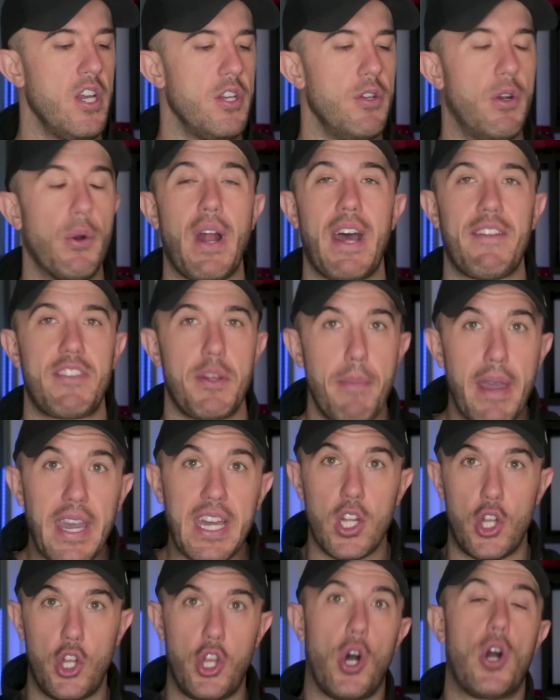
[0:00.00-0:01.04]
You don't have to
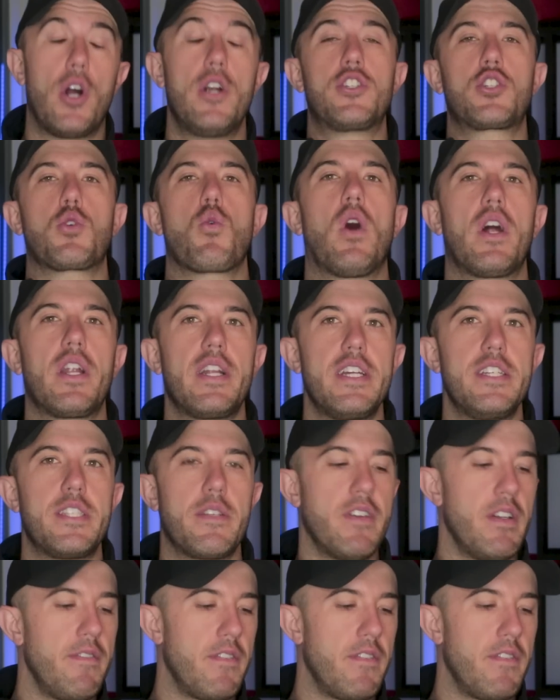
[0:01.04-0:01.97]
make large quantities of